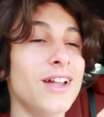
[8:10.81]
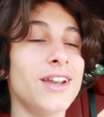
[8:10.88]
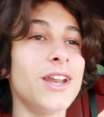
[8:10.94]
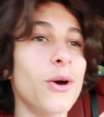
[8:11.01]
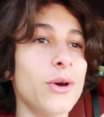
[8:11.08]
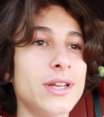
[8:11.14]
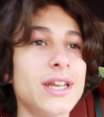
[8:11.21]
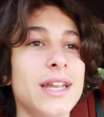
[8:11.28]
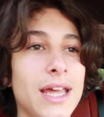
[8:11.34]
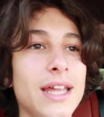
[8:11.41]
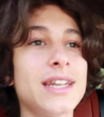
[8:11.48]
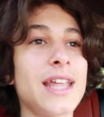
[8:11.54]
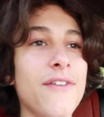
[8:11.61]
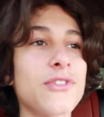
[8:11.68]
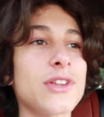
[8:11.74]
No, it
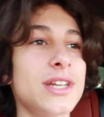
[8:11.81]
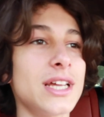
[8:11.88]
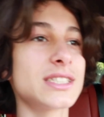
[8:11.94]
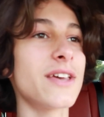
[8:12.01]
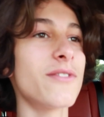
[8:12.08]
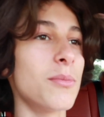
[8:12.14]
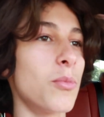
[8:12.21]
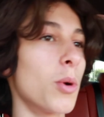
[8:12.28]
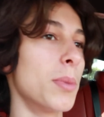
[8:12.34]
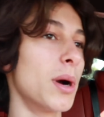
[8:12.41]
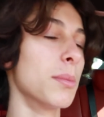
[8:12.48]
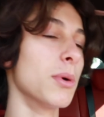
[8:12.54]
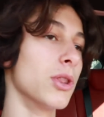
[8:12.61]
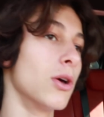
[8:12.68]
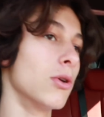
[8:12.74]
definitely does give it more
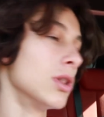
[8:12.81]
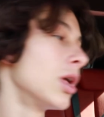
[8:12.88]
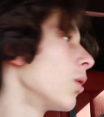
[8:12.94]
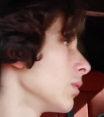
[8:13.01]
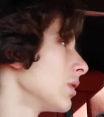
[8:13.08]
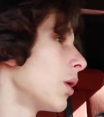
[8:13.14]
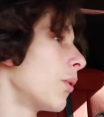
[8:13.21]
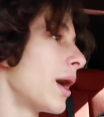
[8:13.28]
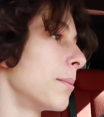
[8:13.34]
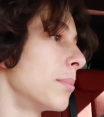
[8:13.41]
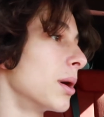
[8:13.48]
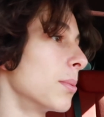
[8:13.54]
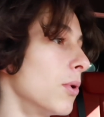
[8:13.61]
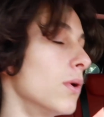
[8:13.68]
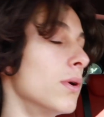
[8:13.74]
burble though. Low end
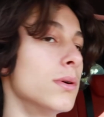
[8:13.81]
burble.